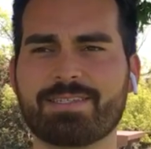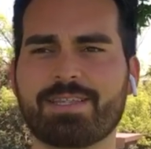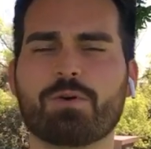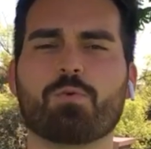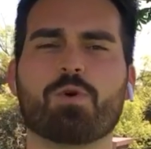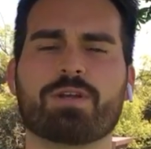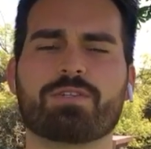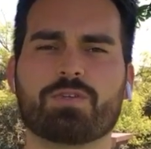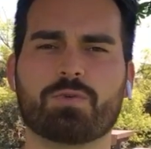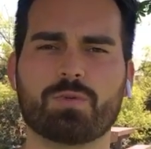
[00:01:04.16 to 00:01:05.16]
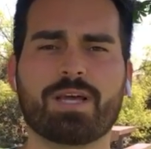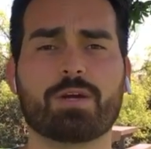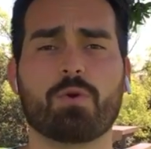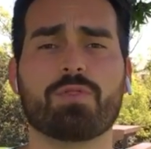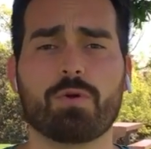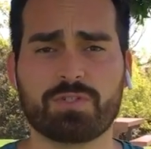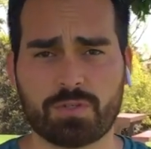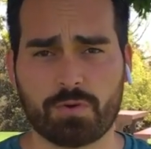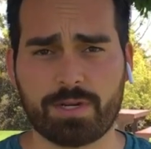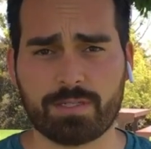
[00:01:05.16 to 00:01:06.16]
I did the work to let go of those
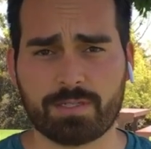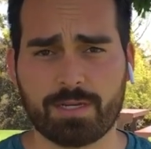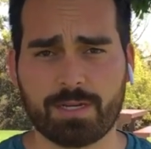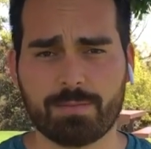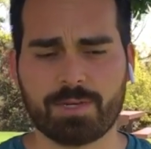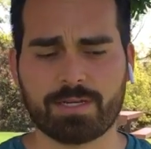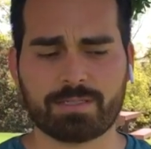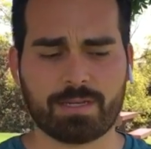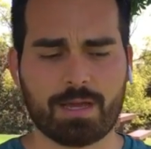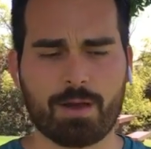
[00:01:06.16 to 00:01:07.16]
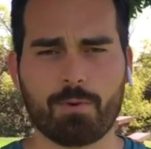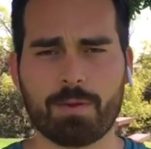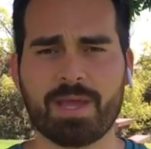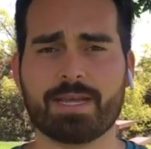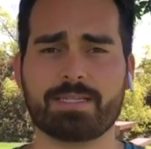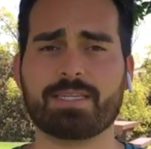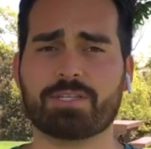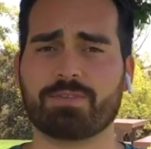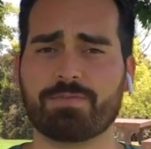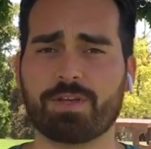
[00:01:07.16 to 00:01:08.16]
stories, because I want to make a
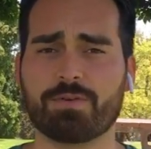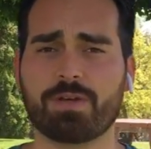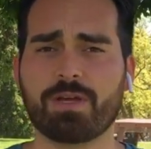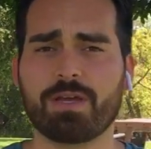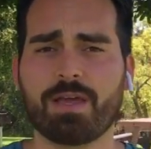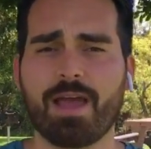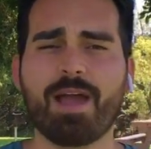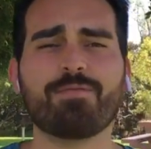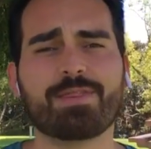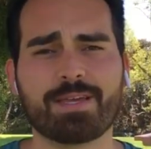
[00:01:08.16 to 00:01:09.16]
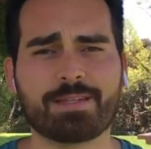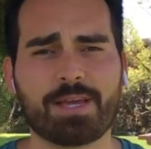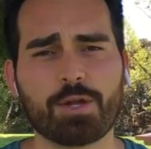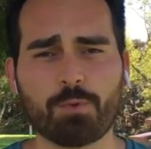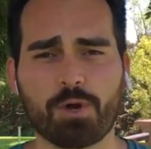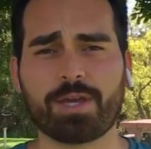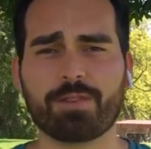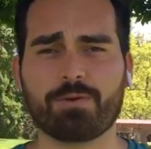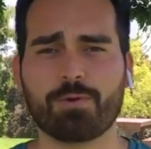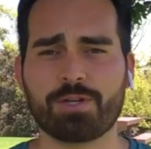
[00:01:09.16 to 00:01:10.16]
distinction for you. Everything that you're working
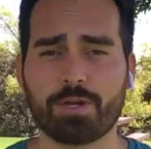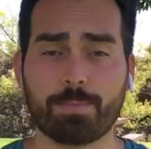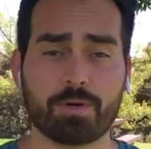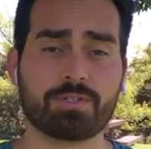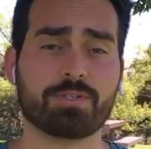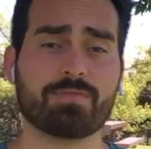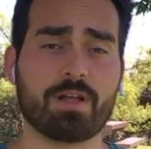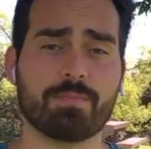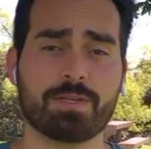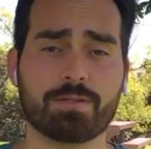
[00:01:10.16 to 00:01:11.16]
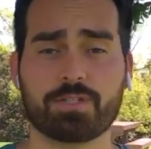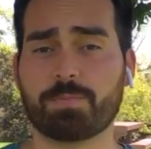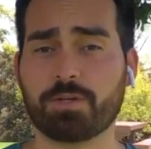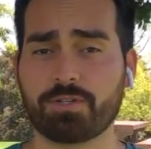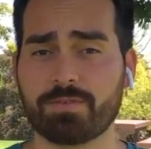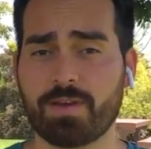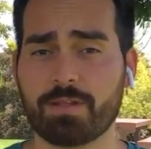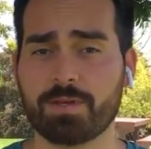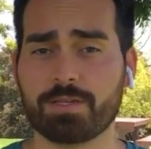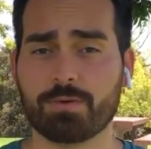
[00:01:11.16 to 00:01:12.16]
through in your personal development, your spiritual
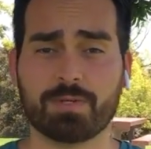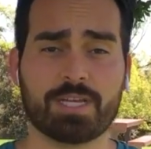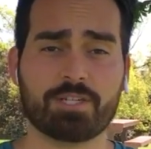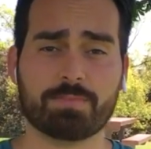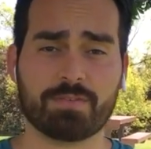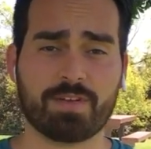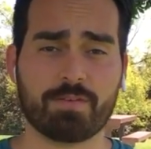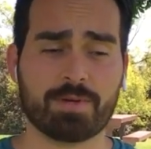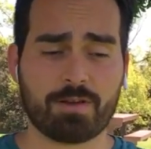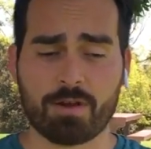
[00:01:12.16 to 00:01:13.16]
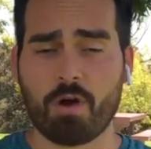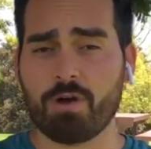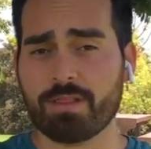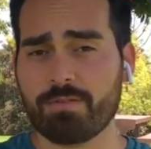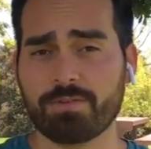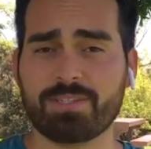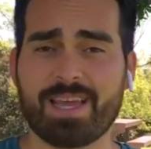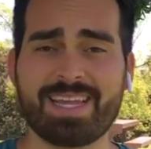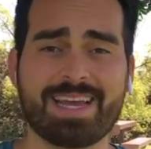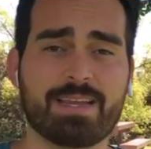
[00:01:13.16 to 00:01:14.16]
development, your relationship development on all levels,
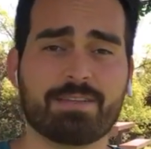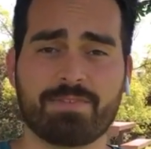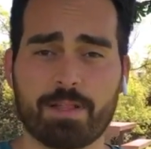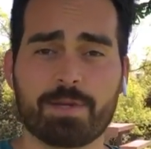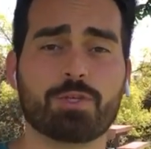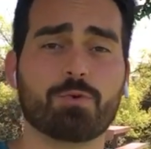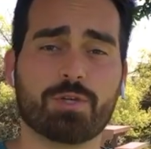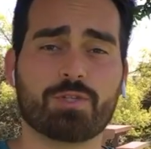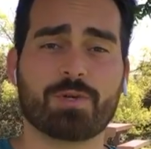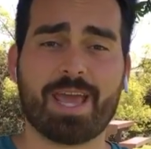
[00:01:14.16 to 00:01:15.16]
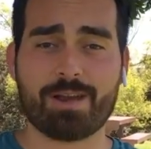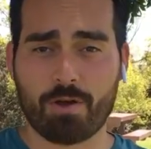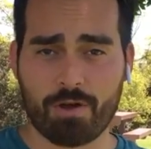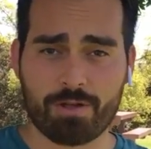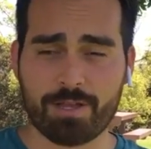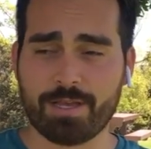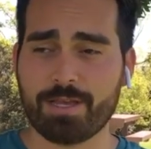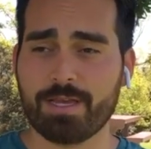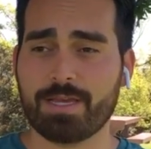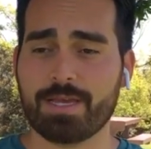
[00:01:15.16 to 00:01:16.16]
any kind of development you are doing at all
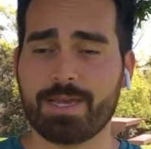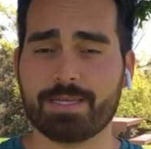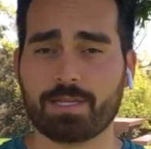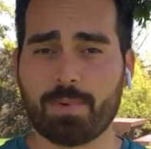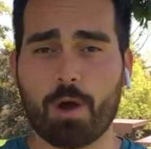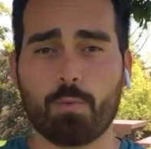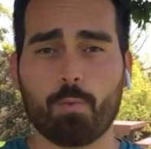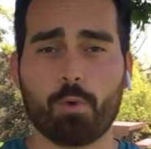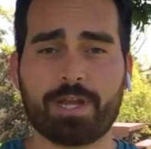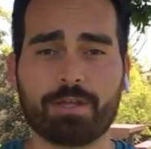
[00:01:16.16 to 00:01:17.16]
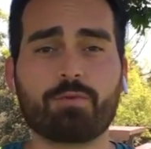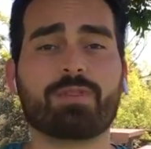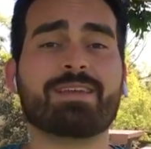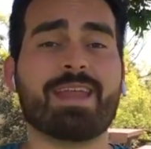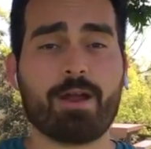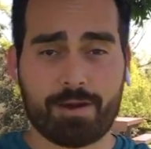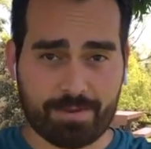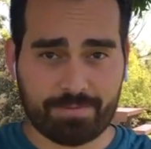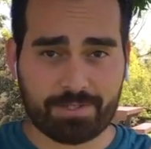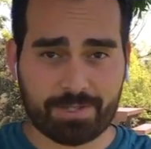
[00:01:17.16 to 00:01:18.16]
is about working through the
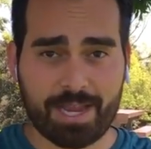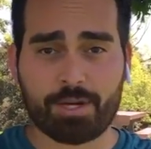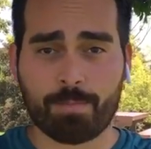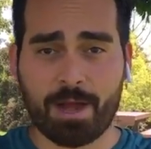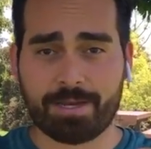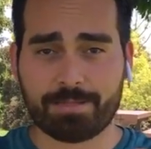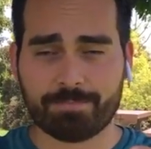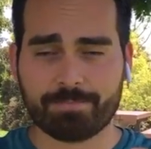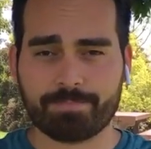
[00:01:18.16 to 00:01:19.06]
narratives in your mind,